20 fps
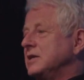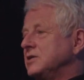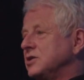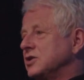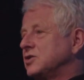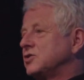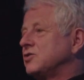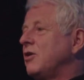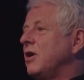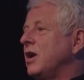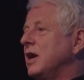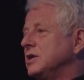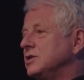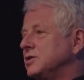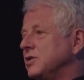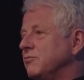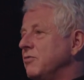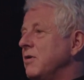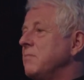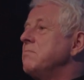just trying
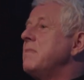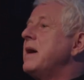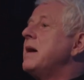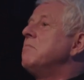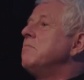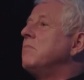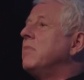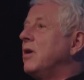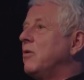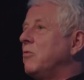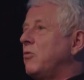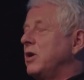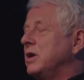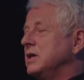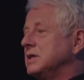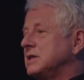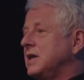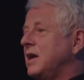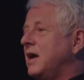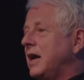to remember what
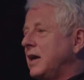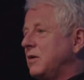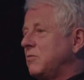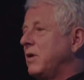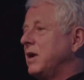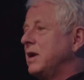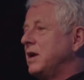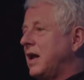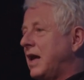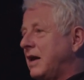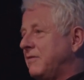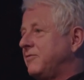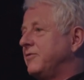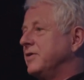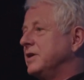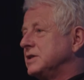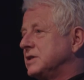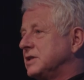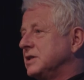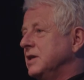it's like when life
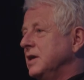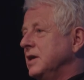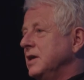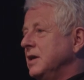is